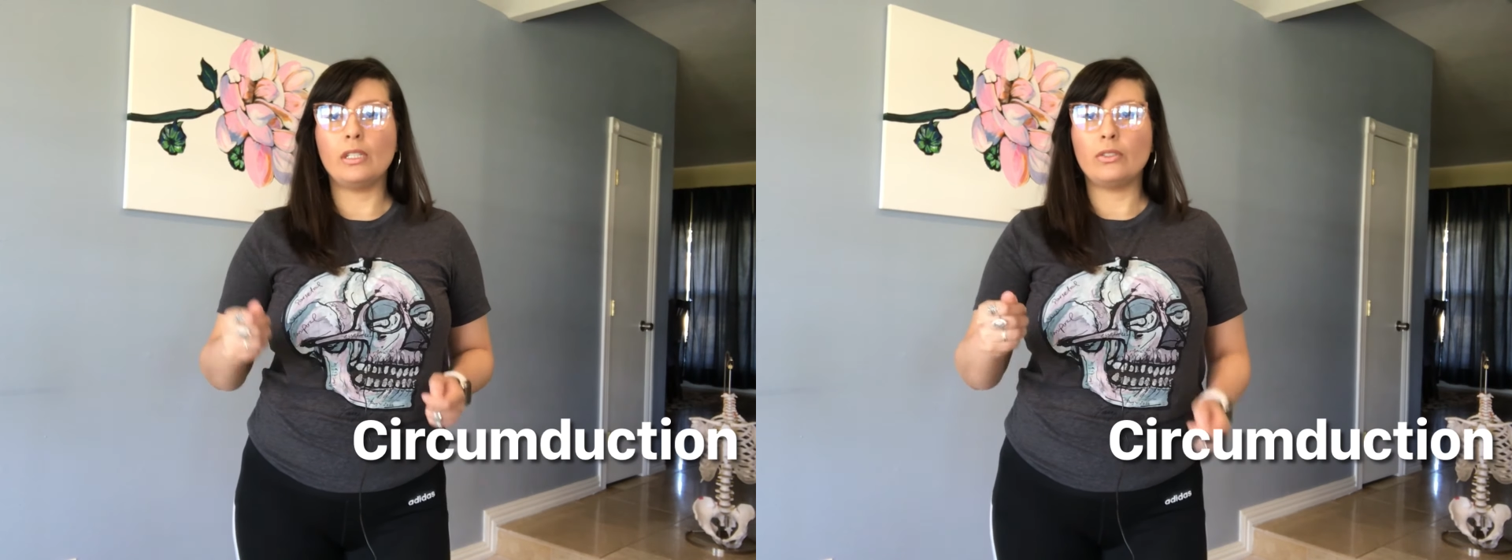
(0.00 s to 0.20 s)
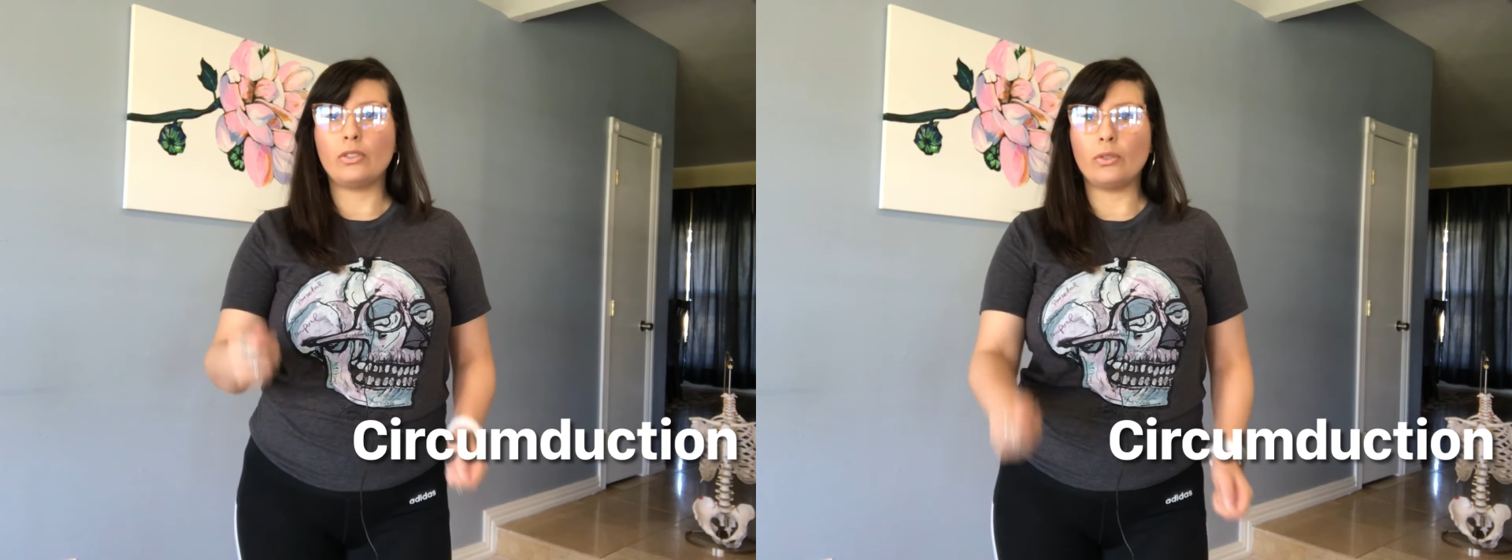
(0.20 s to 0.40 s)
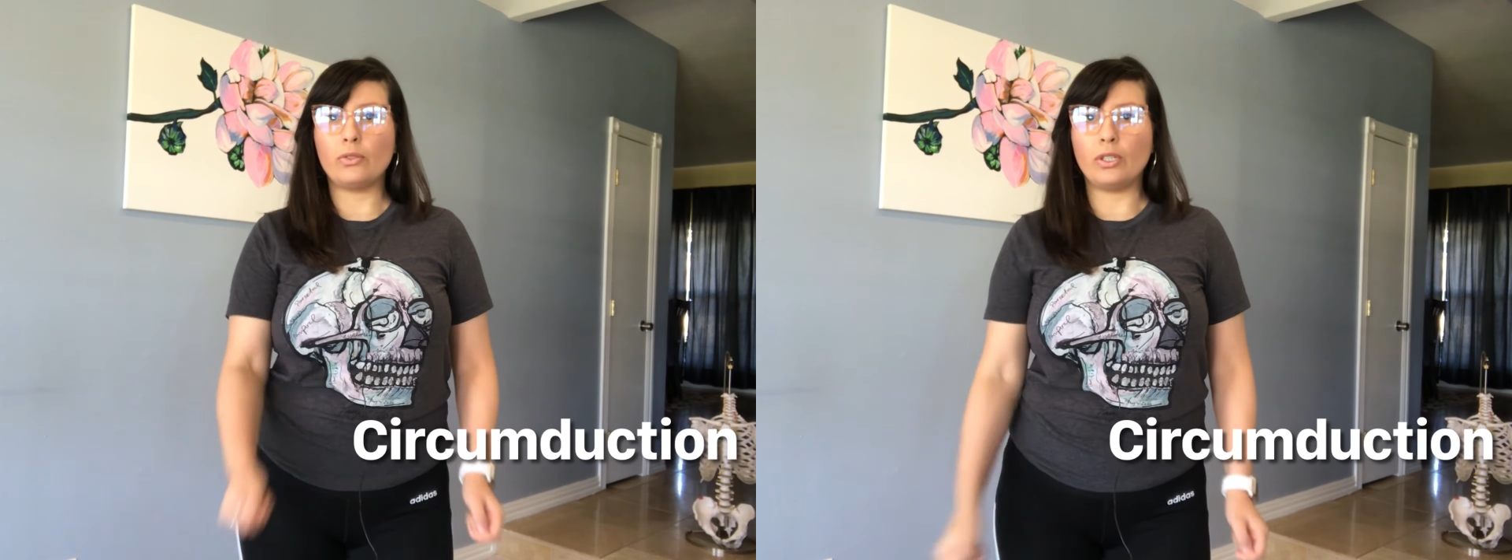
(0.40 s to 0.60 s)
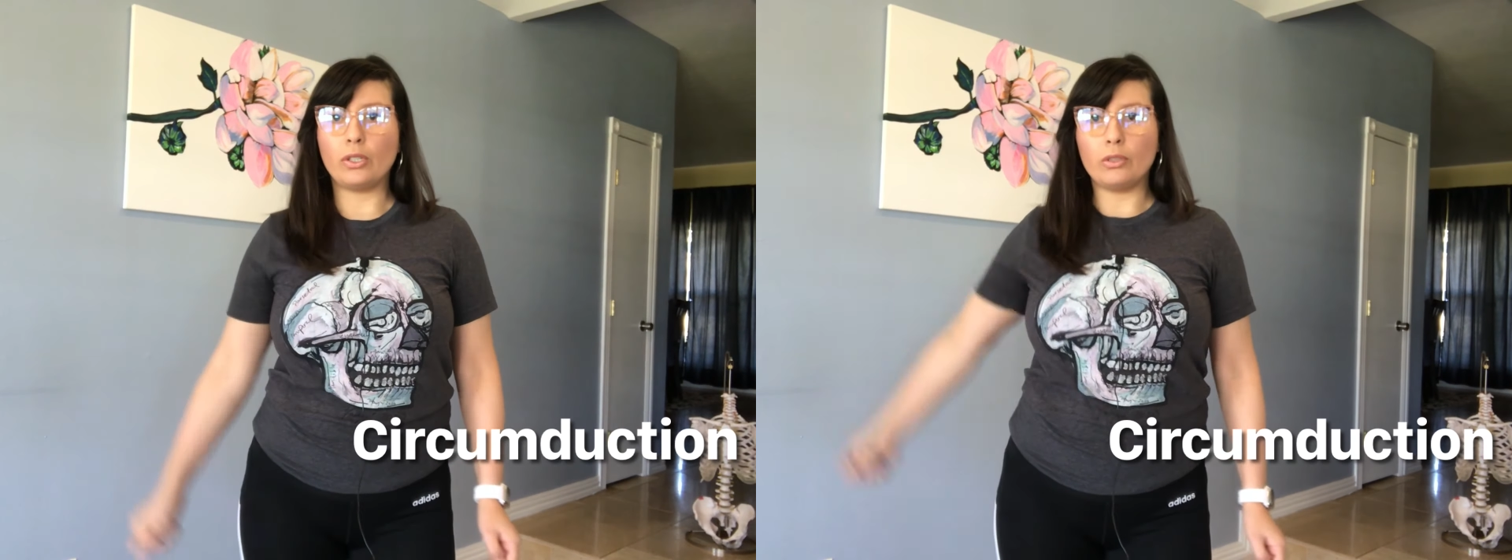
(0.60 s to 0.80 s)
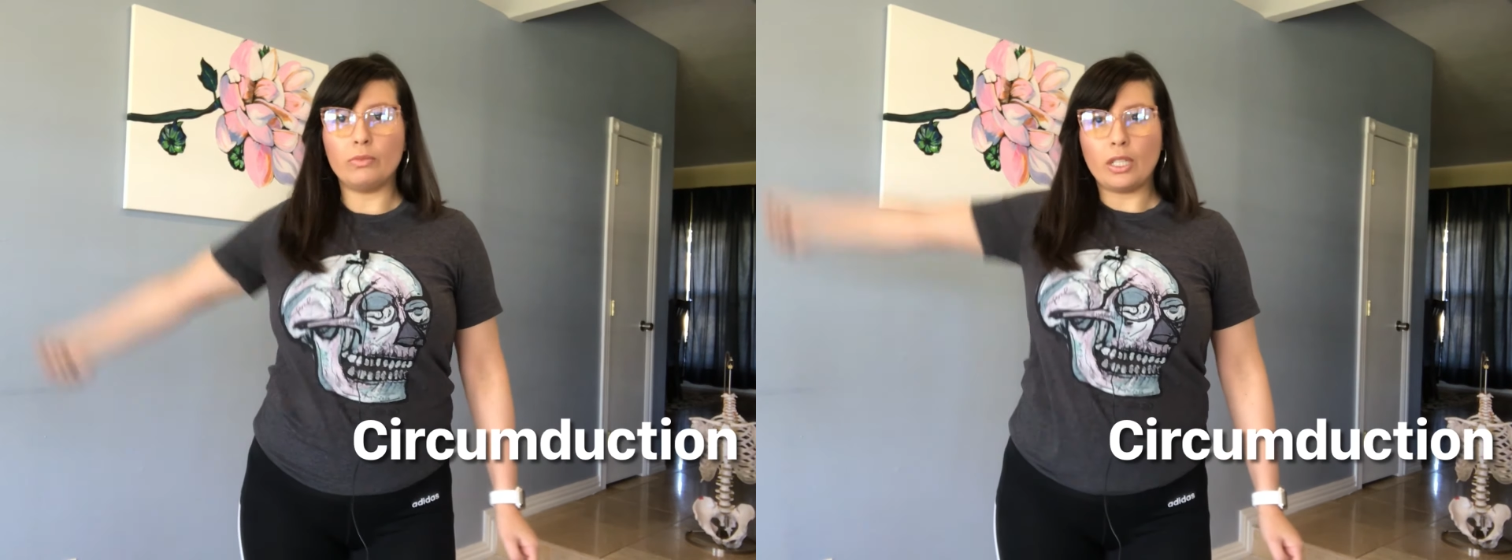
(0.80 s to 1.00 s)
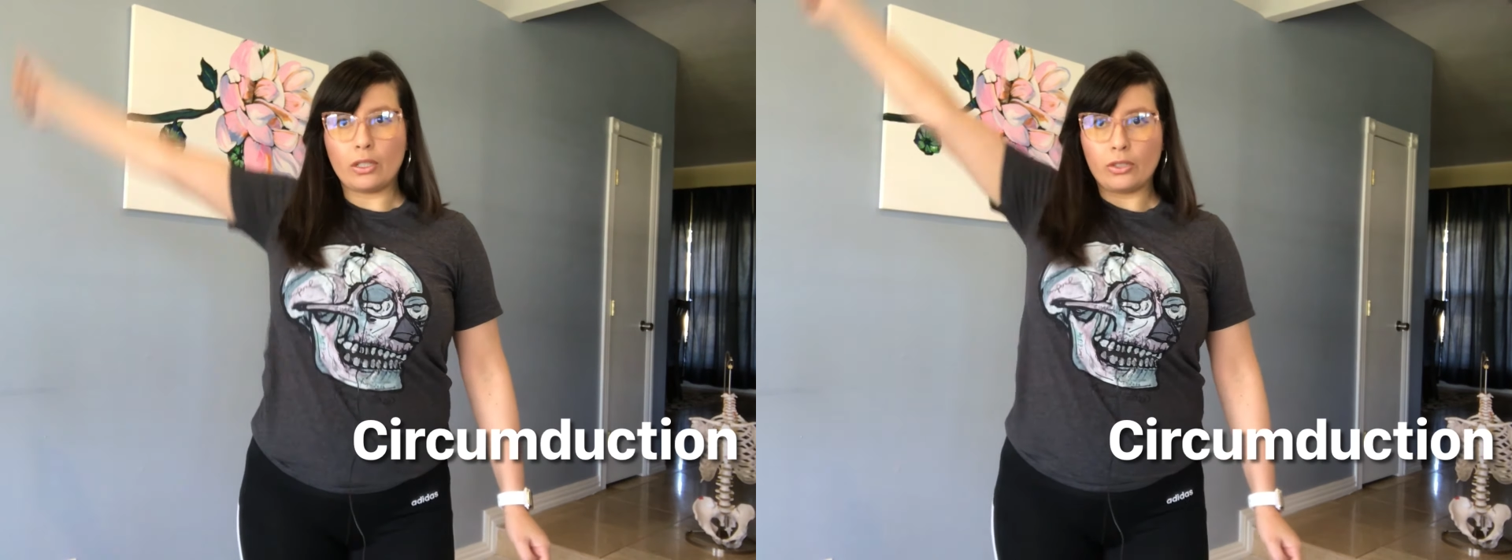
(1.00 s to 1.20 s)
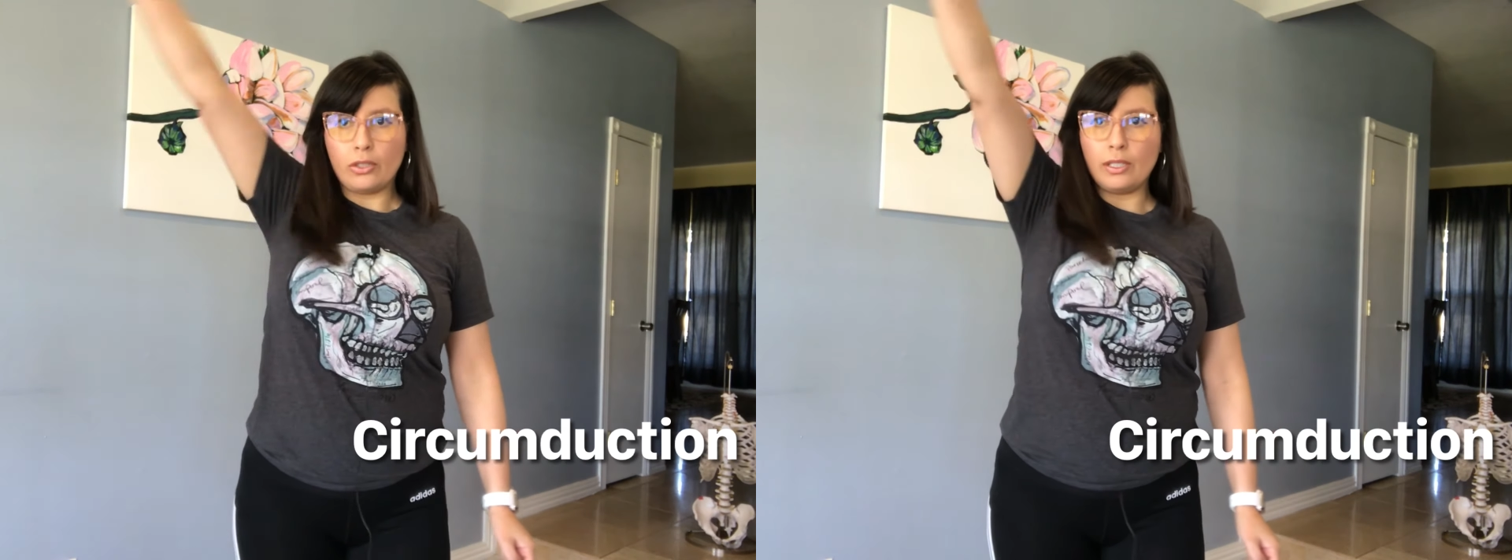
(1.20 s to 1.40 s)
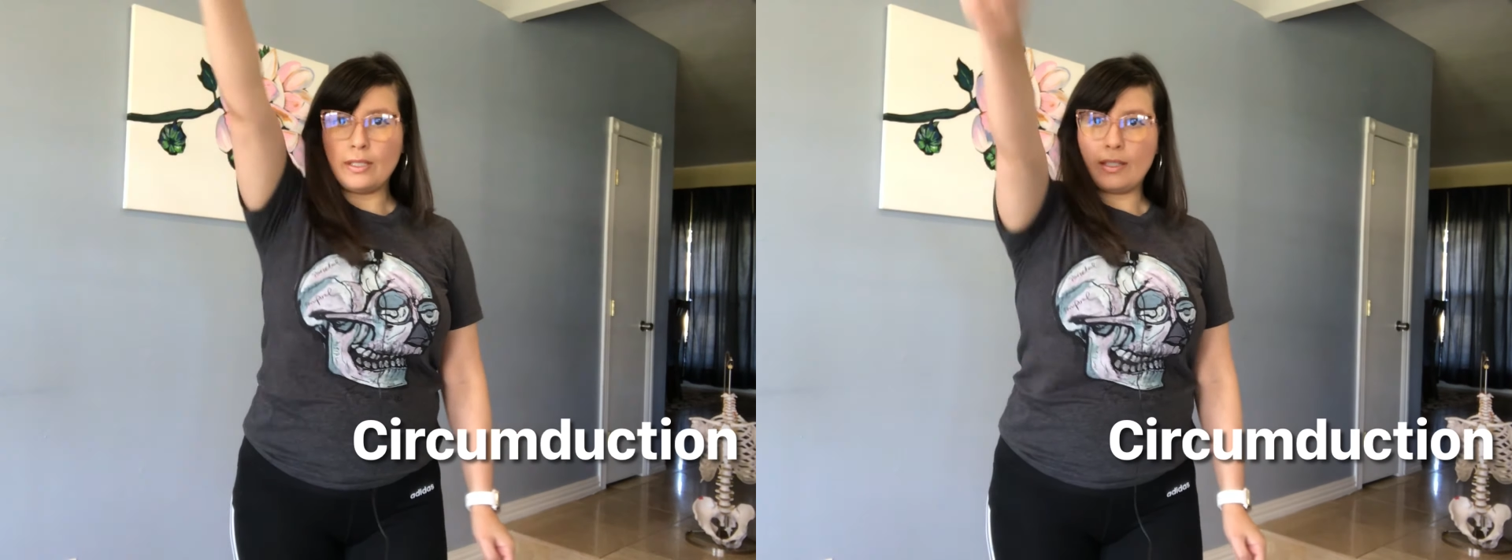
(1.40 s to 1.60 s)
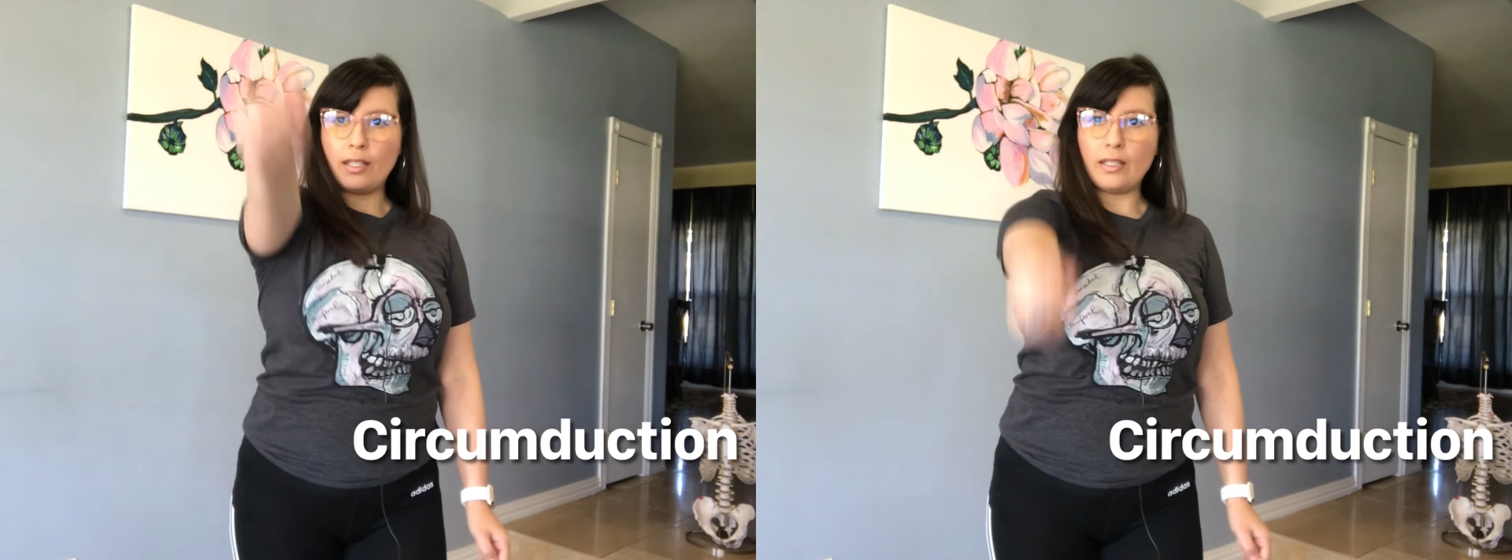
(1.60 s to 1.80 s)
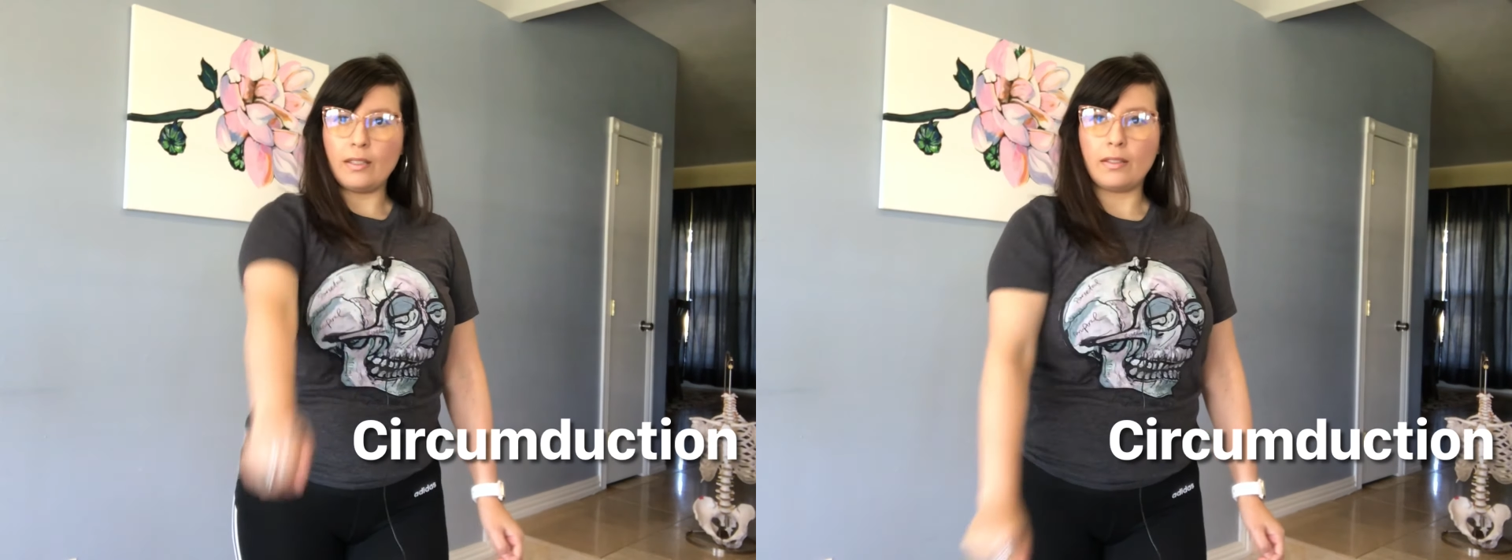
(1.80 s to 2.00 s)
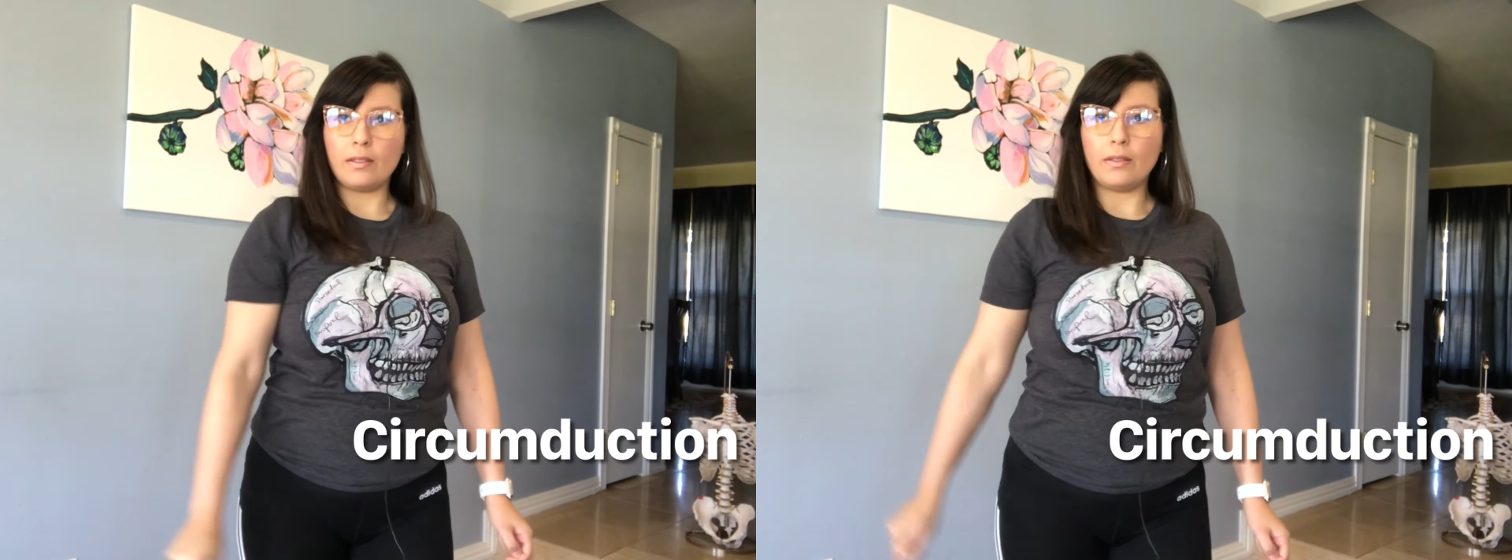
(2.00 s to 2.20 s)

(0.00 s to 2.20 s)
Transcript: So circumduction is this.